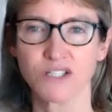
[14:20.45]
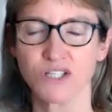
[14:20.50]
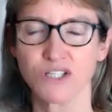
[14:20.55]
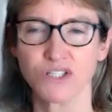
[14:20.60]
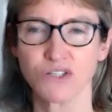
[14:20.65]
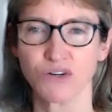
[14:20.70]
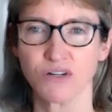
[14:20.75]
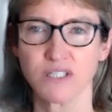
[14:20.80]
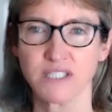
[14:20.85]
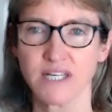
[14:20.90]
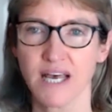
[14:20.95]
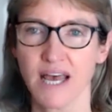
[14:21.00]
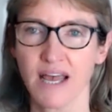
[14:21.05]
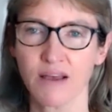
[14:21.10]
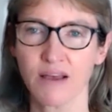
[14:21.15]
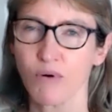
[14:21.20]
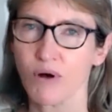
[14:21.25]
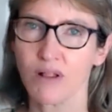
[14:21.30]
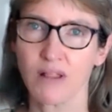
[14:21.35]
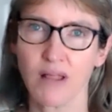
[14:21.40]
just sort of
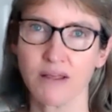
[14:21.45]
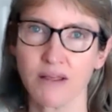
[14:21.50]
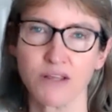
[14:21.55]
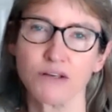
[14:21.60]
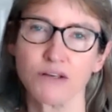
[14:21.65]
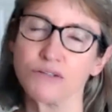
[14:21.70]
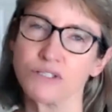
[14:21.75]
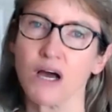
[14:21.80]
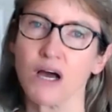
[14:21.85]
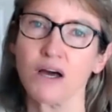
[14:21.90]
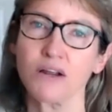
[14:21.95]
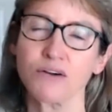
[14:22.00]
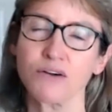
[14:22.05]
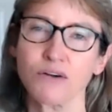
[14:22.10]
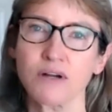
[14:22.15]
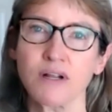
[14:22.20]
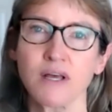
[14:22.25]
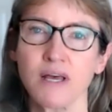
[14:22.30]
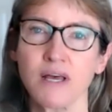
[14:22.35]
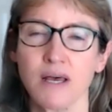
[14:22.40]
saying, well, I use
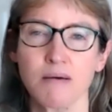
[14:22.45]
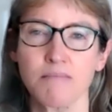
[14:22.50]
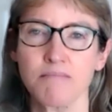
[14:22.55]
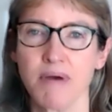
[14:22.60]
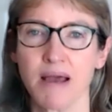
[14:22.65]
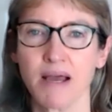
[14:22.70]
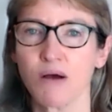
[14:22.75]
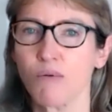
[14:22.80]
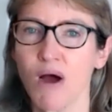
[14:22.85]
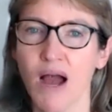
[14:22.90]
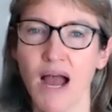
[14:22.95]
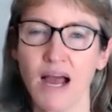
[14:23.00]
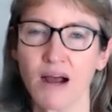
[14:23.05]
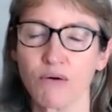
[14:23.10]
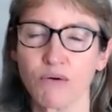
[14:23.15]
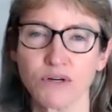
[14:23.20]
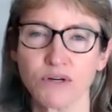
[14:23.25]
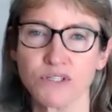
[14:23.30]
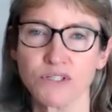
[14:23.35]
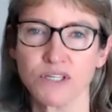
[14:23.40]
100 megawatt
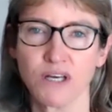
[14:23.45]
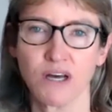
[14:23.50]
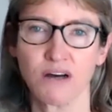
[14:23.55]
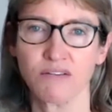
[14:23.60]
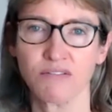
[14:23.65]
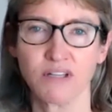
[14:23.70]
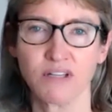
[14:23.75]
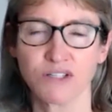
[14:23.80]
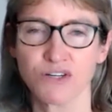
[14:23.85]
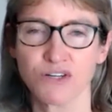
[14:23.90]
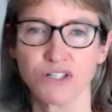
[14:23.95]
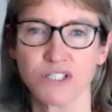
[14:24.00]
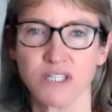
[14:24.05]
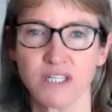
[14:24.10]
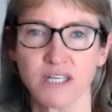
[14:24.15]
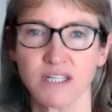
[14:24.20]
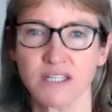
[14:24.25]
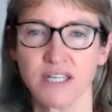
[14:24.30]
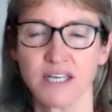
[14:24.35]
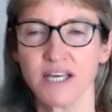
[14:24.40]
hours of
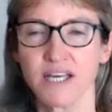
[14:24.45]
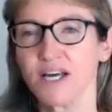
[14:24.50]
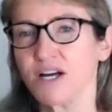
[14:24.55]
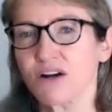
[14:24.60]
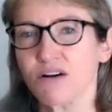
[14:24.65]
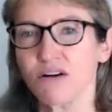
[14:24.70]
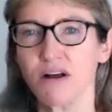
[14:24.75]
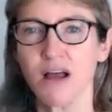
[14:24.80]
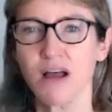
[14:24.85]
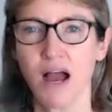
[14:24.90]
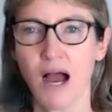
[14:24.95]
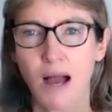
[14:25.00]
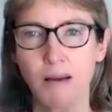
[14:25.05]
electricity in the year.